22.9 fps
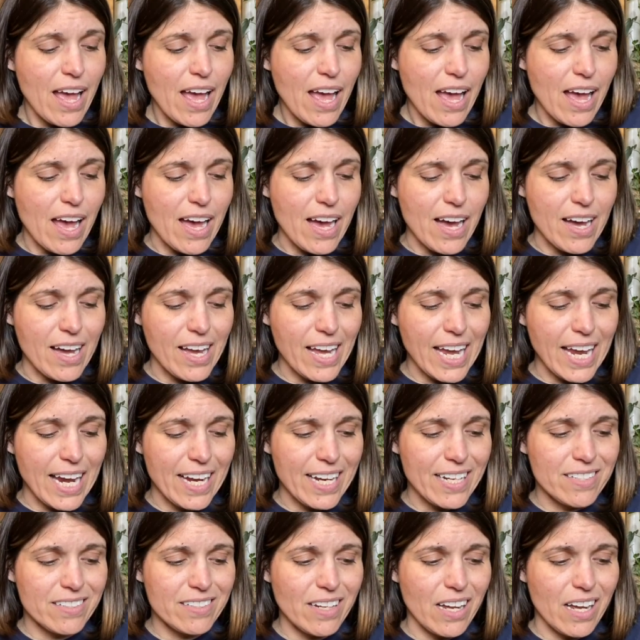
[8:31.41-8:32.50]

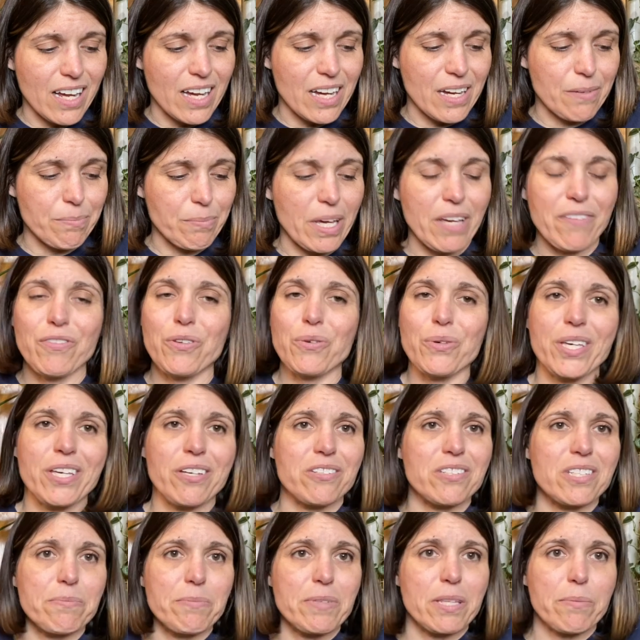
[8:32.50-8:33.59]
And if you kill
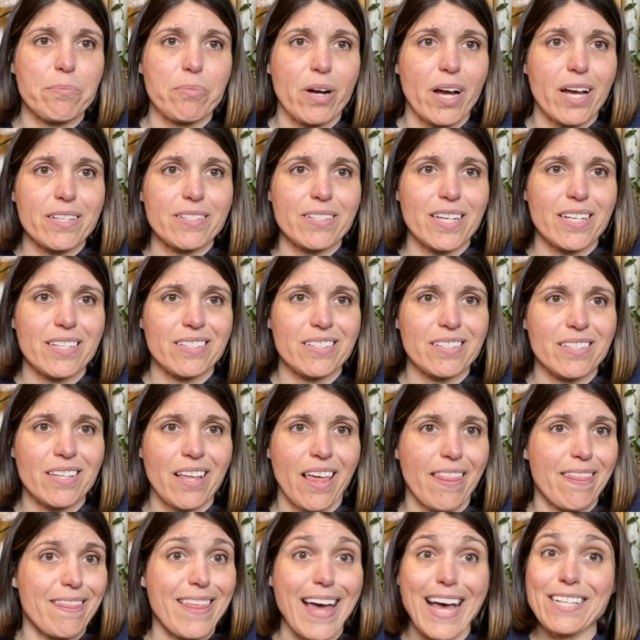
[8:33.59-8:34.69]
some in the process,
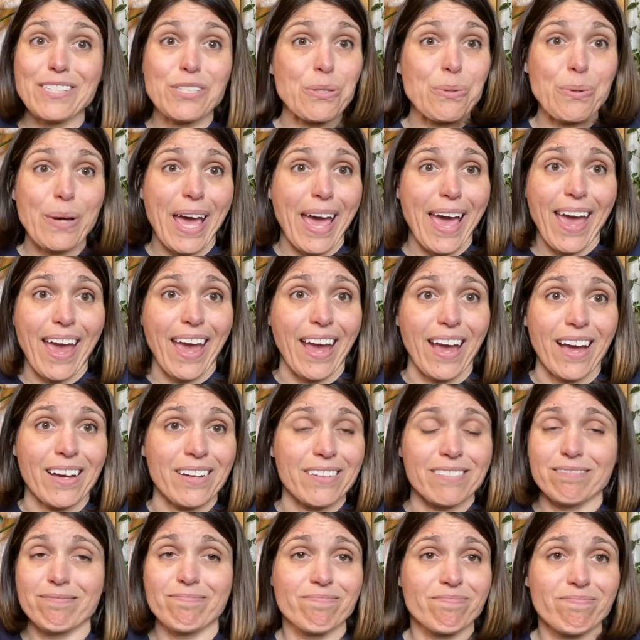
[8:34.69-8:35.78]
that's okay.
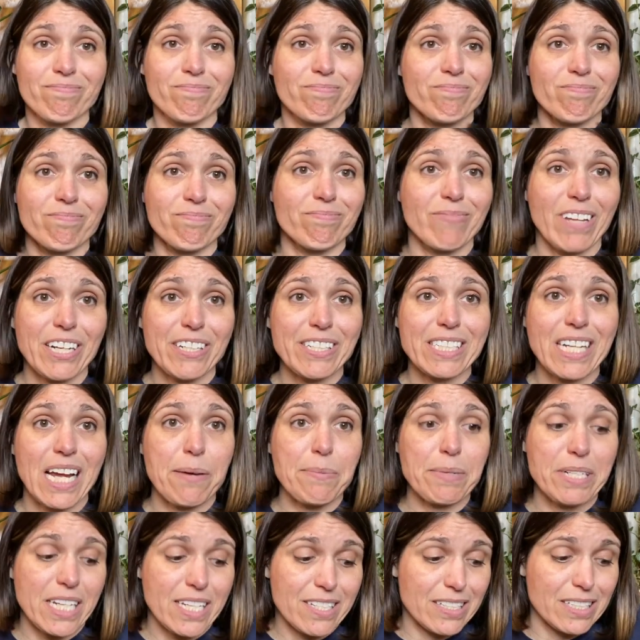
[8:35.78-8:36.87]
They're a dime a
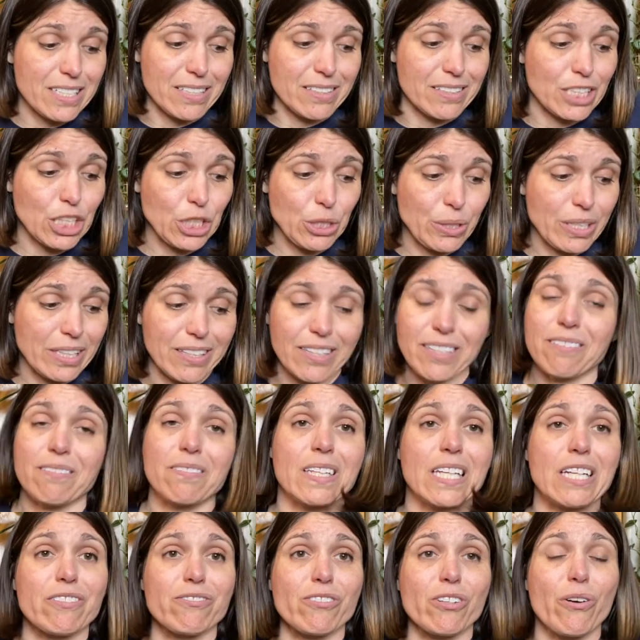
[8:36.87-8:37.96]
dozen. You can literally
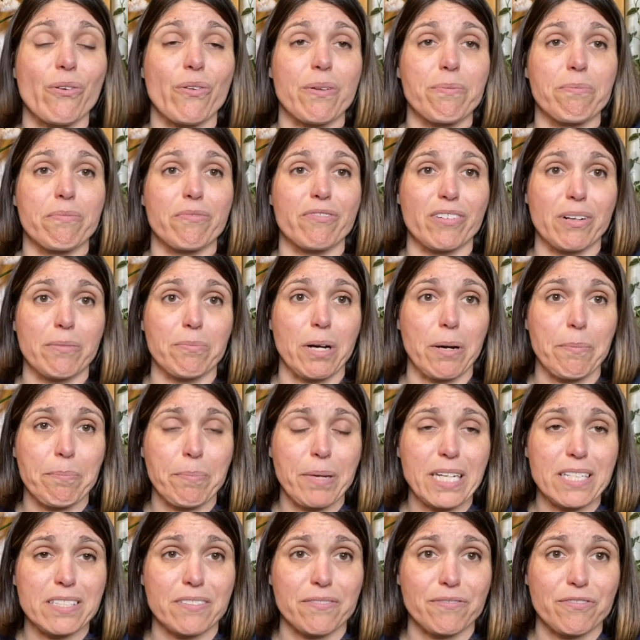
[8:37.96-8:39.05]
grow them from a
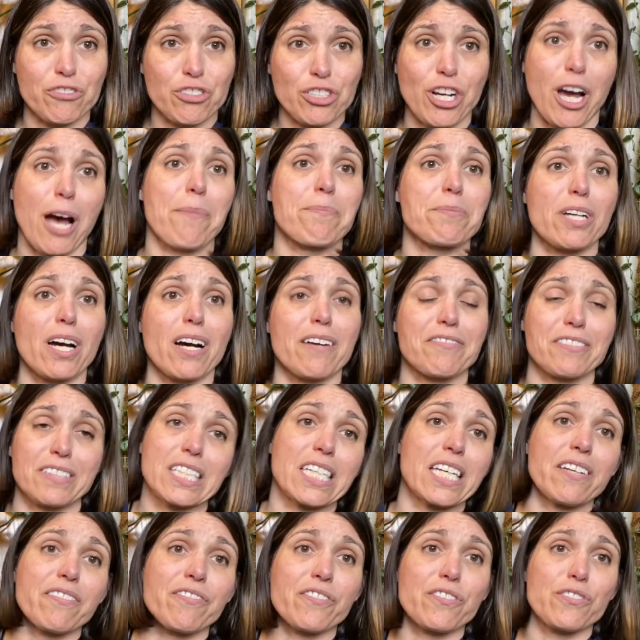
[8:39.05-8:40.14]
piece of chopped off
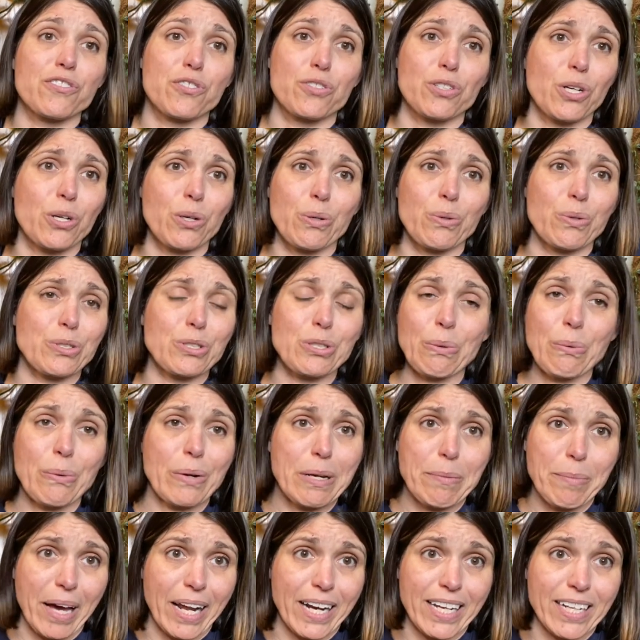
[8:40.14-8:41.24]
leaf. So don't worry
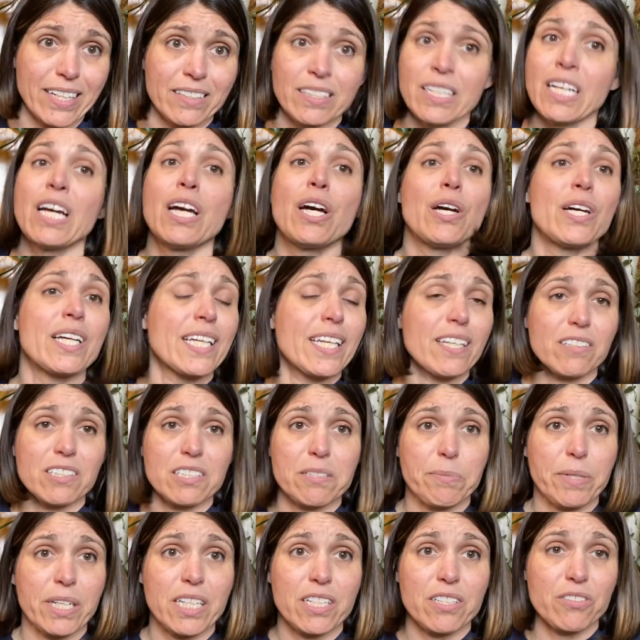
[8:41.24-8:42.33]
about it. Kill as
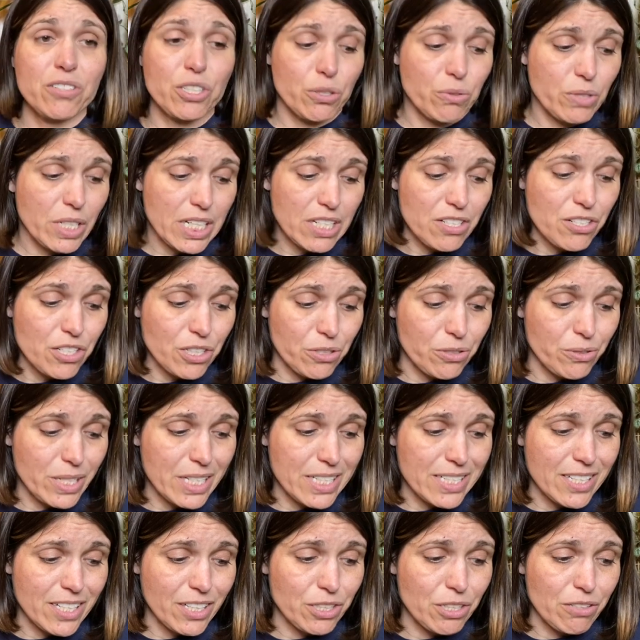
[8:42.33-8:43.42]
many as you need to
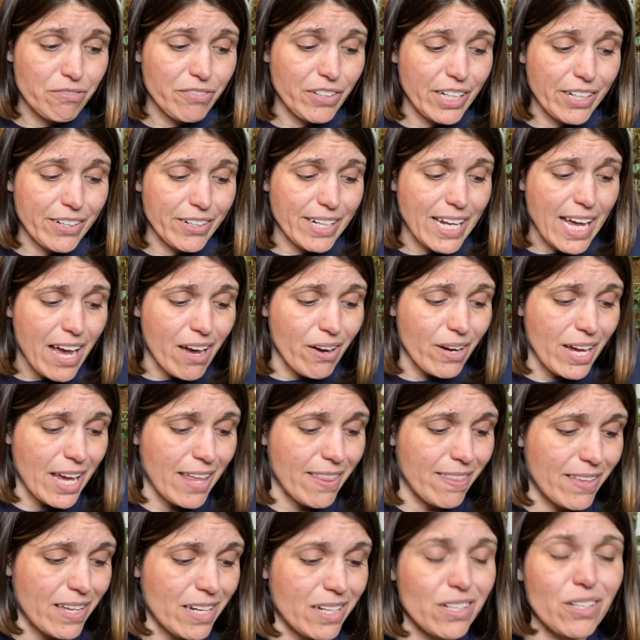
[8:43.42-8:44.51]
until you figure it out, and
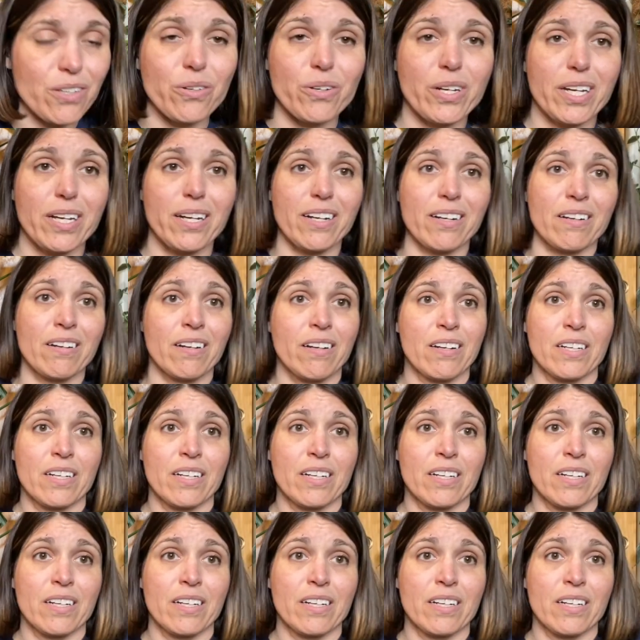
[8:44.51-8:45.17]
then you can,